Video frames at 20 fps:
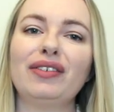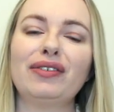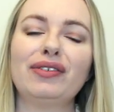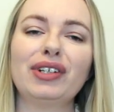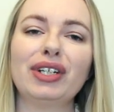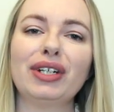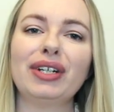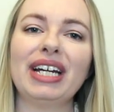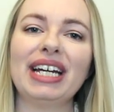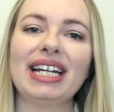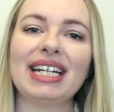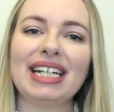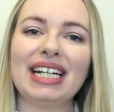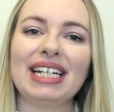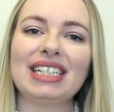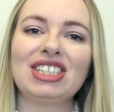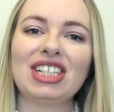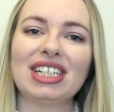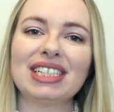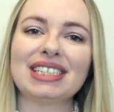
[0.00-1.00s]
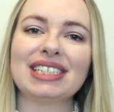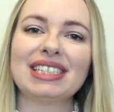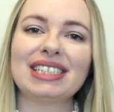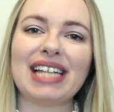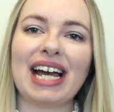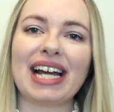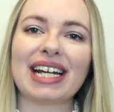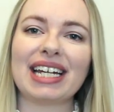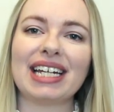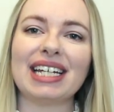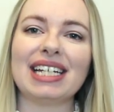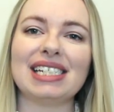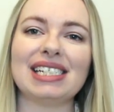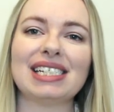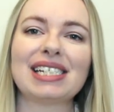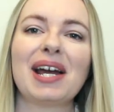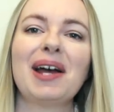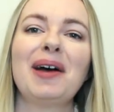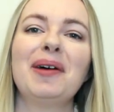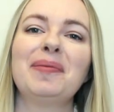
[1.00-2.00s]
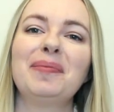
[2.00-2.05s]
for you in just a second,